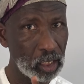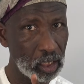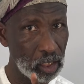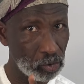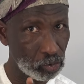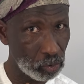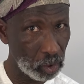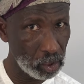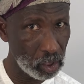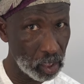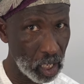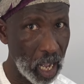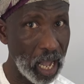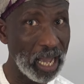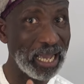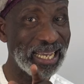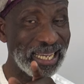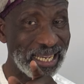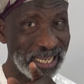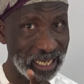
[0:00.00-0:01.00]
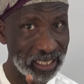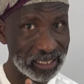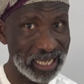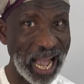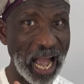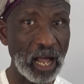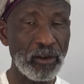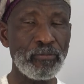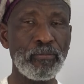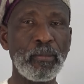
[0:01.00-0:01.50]
It's not ya, it's
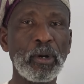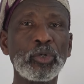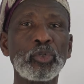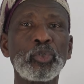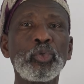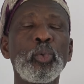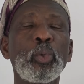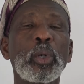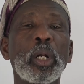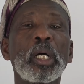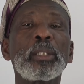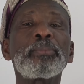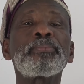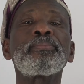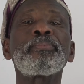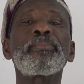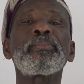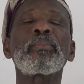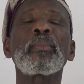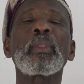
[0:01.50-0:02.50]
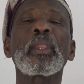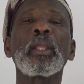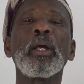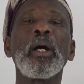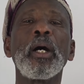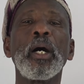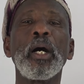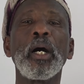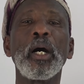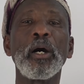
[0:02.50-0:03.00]
alf maqsura.
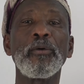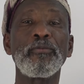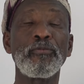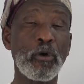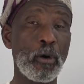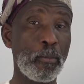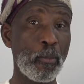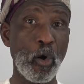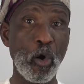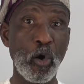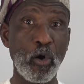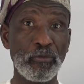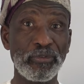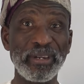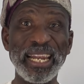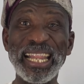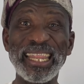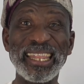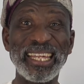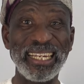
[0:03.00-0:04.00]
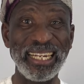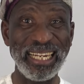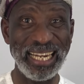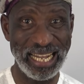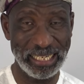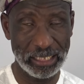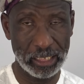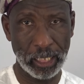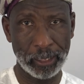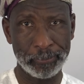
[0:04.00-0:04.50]
Form of lengthening
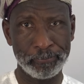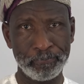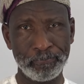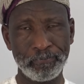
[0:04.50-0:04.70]
letter.